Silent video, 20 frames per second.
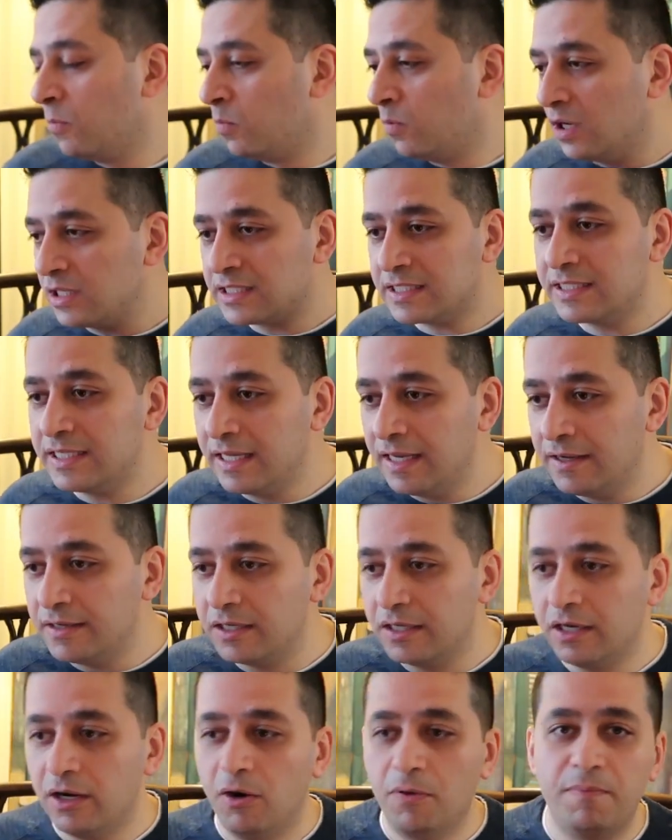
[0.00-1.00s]
What's the
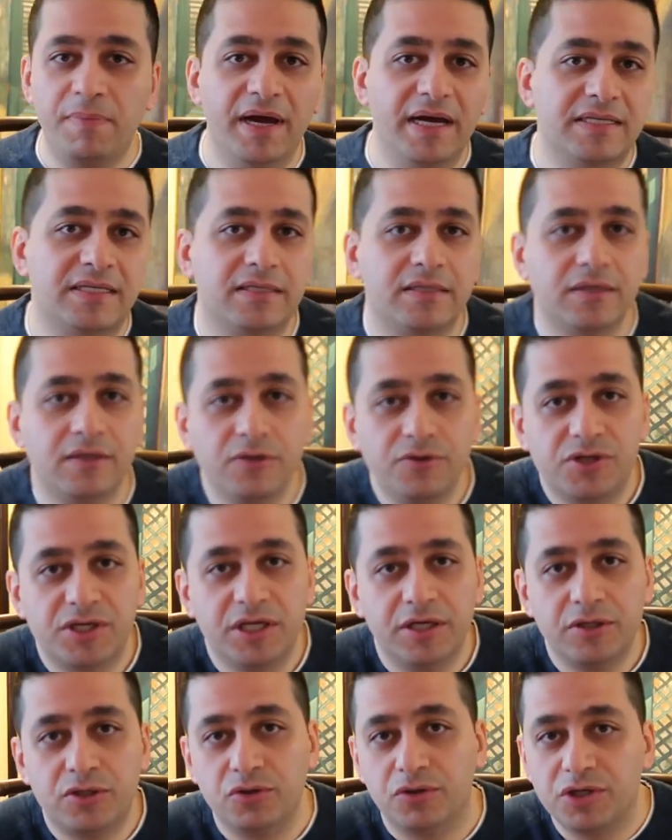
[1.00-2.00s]
best
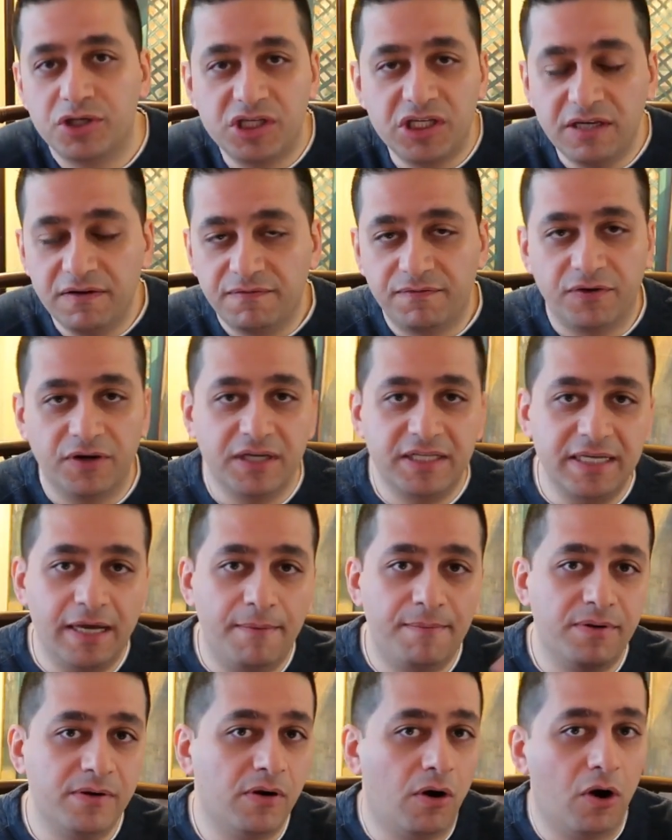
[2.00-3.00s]
solution to achieve, for
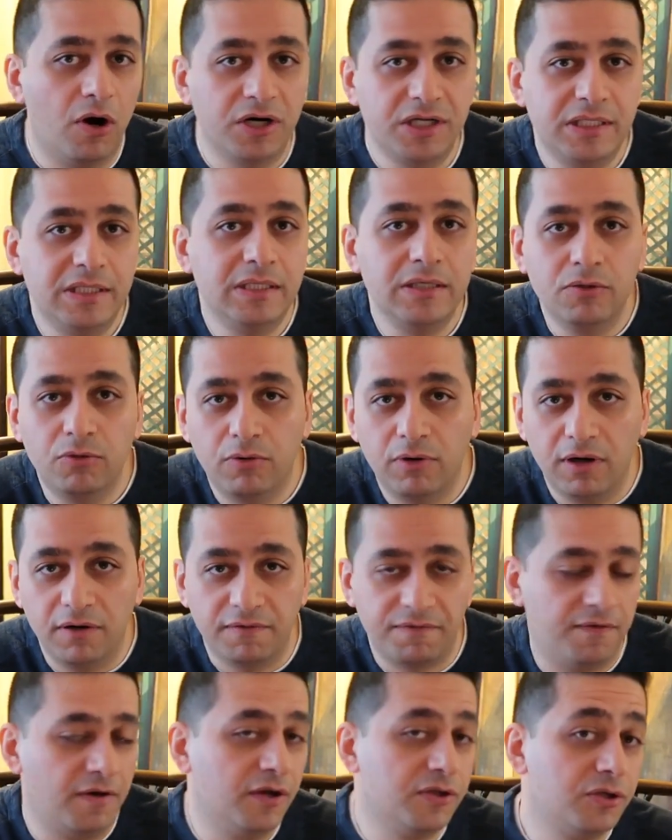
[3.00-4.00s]
example, RTO
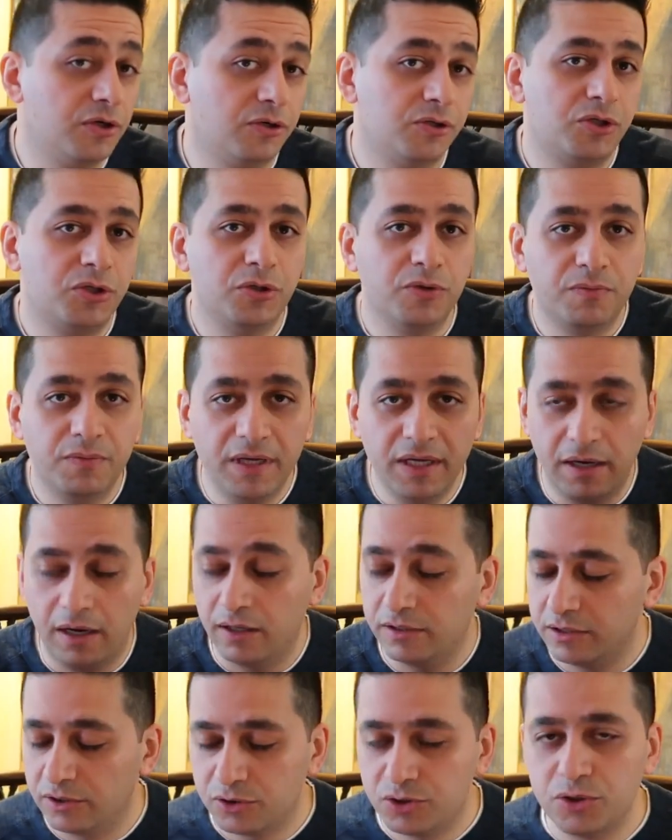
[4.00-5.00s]
of under
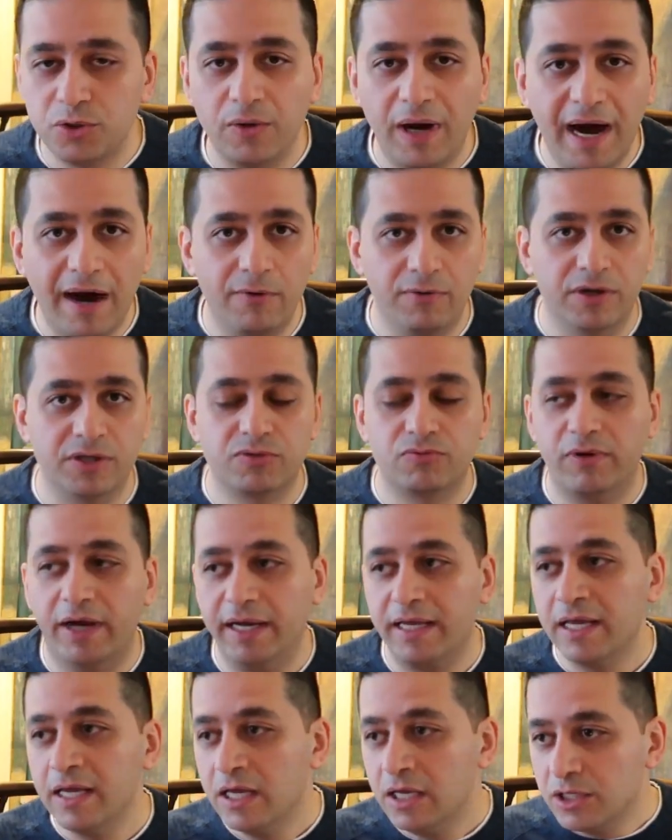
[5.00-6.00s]
2 hours,
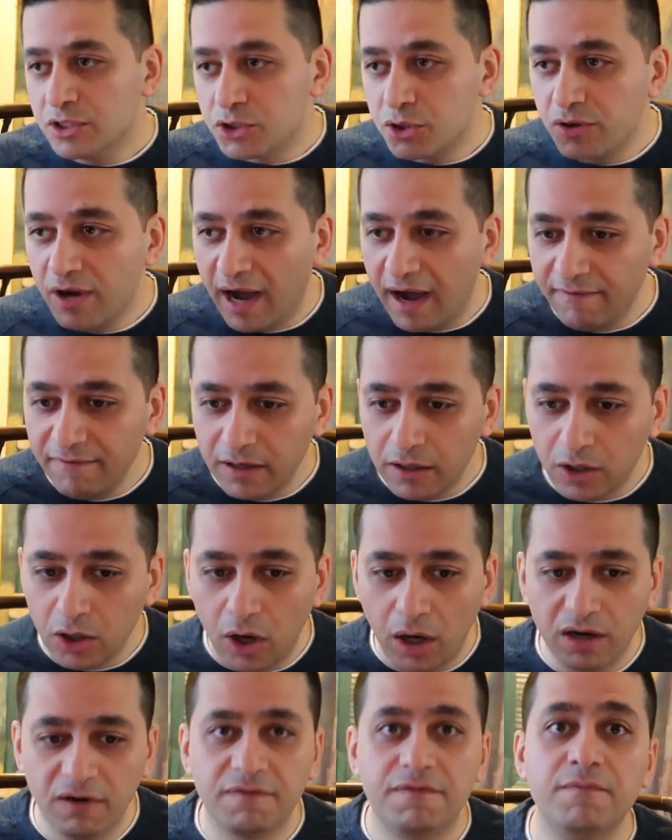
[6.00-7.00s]
right? So you have a
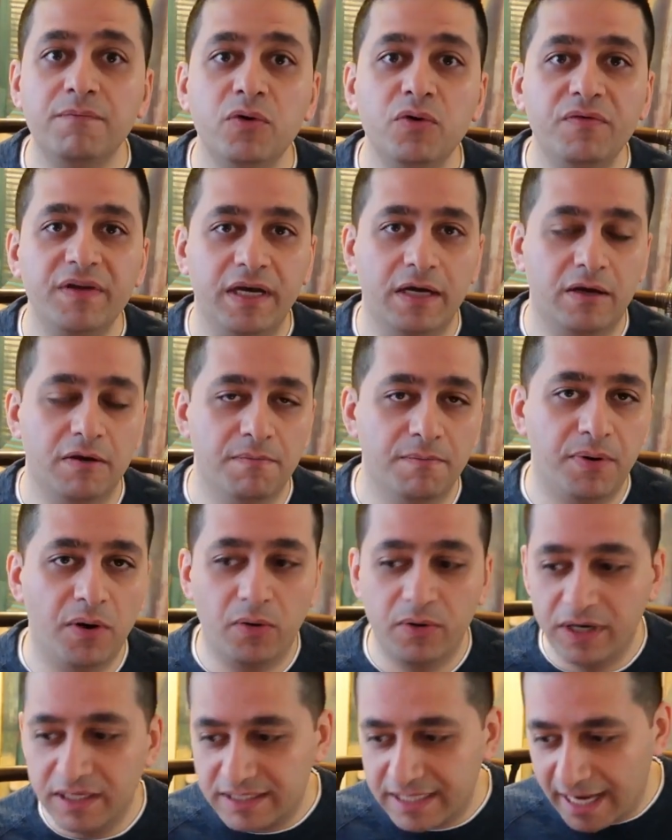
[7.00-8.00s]
lot of moving
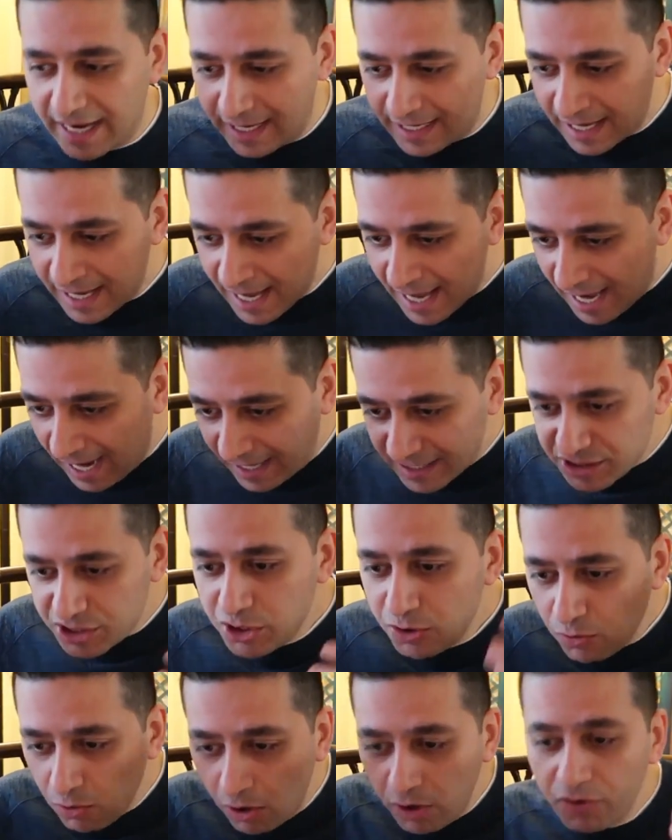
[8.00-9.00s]
components, and
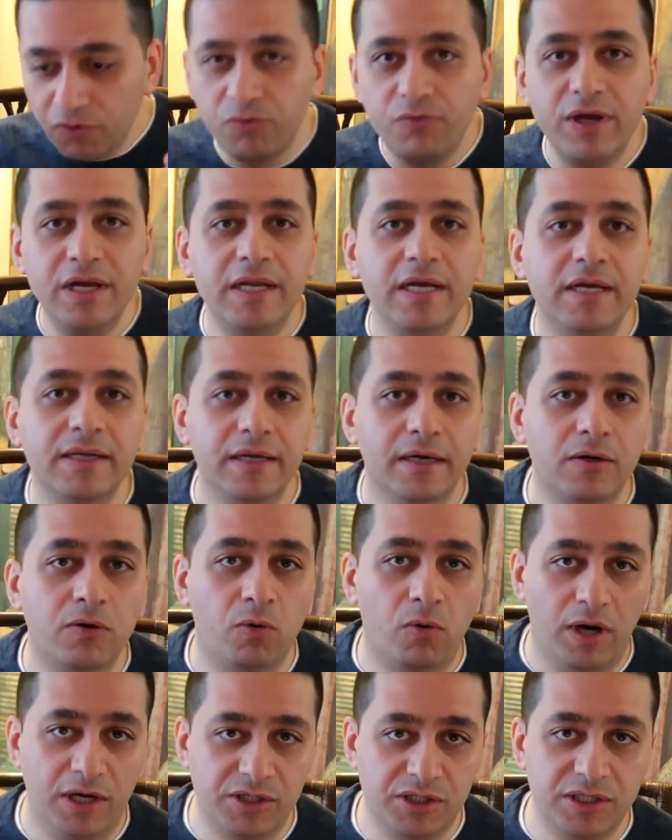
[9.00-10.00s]
as you are reading the
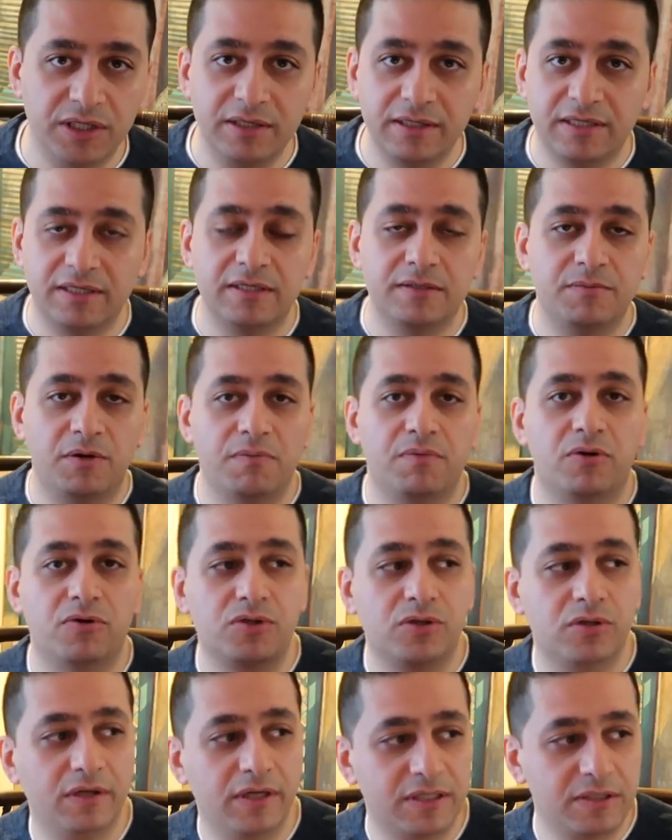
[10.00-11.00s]
question, this is my
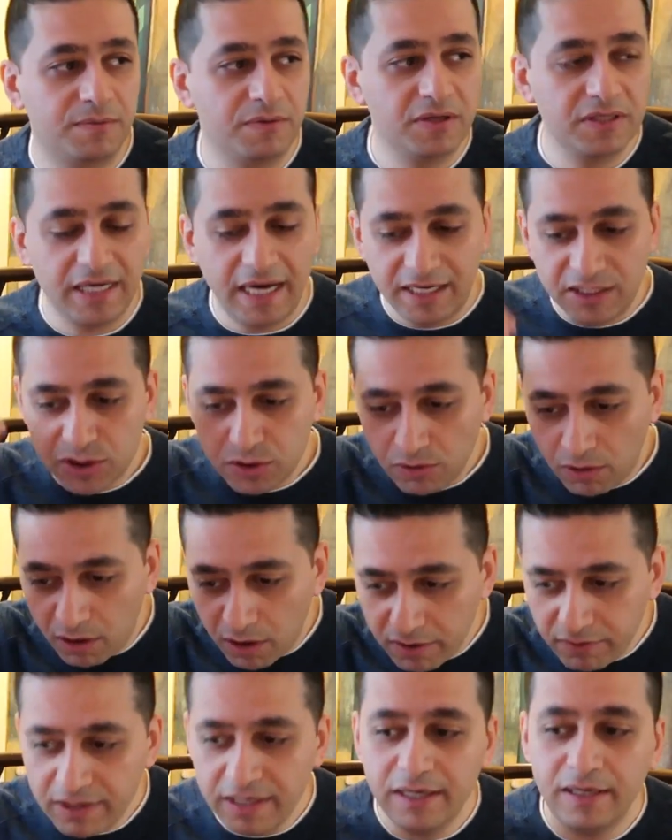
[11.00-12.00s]
personal experience, as you
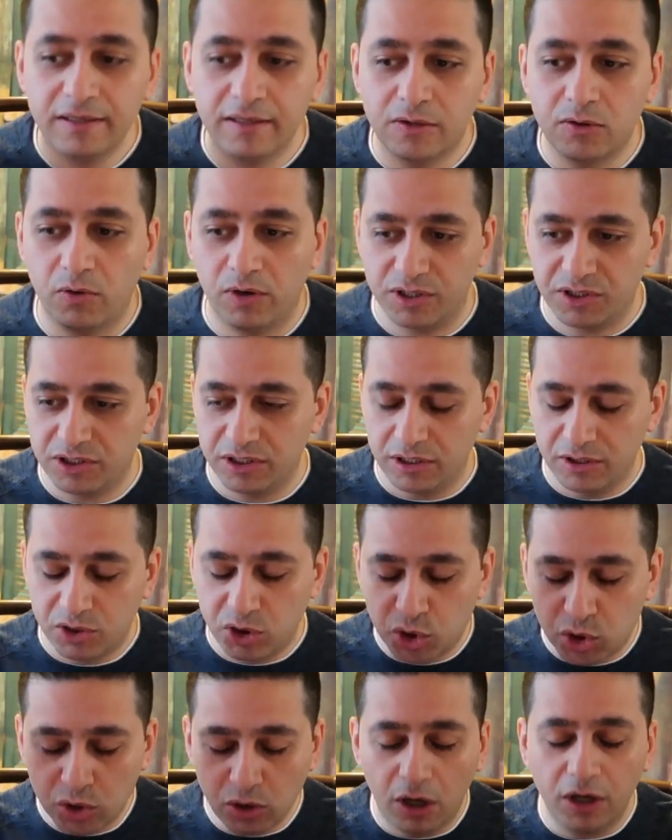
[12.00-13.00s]
are reading the question,
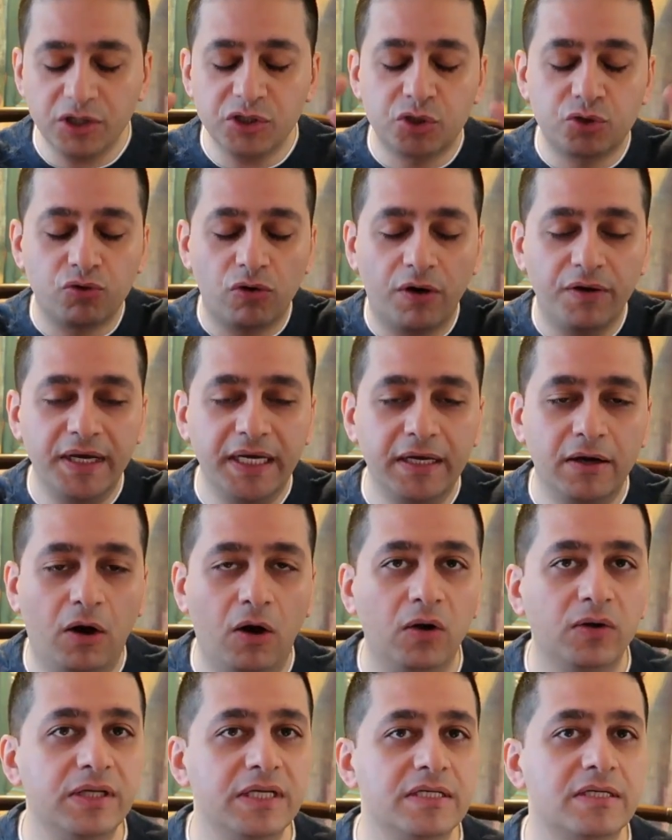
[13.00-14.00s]
start drawing
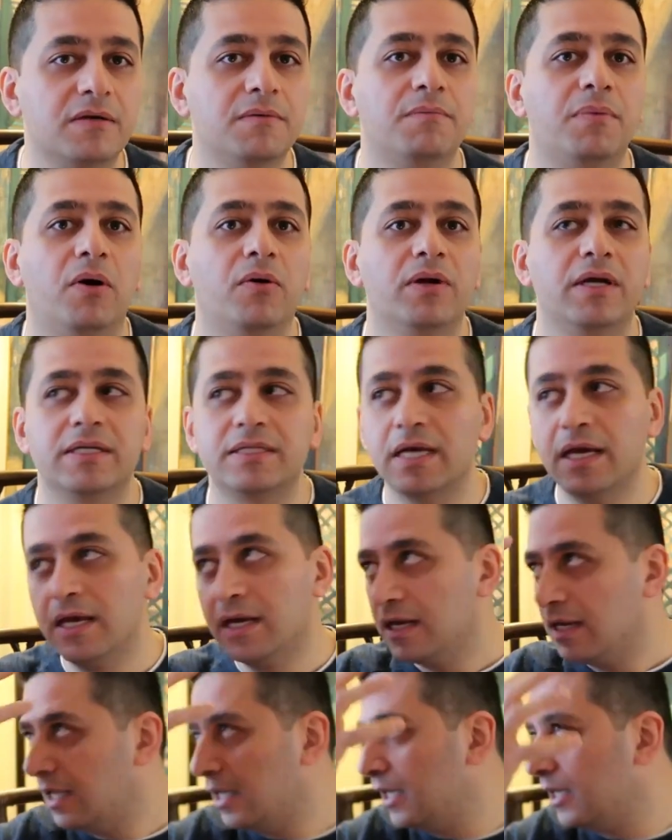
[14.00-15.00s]
all these components
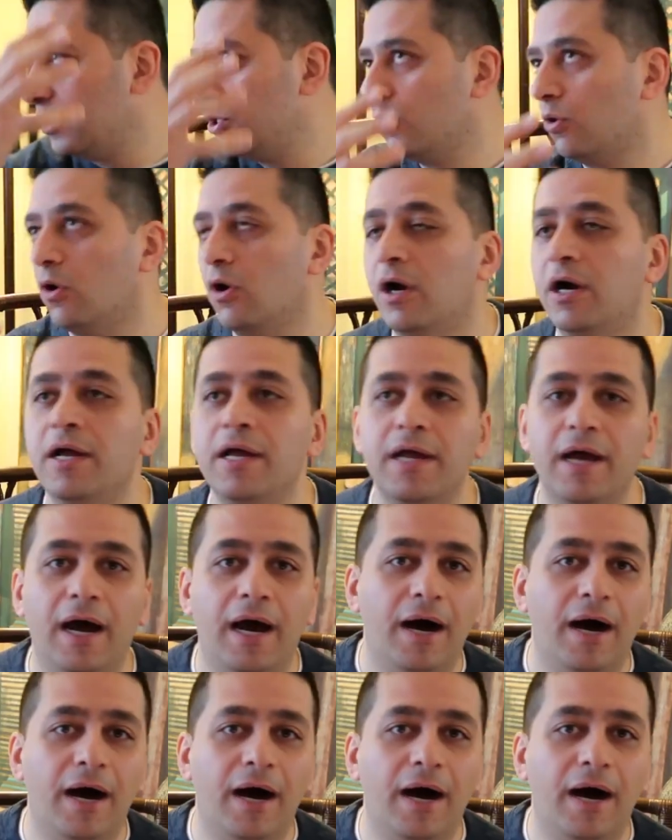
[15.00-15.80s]
in your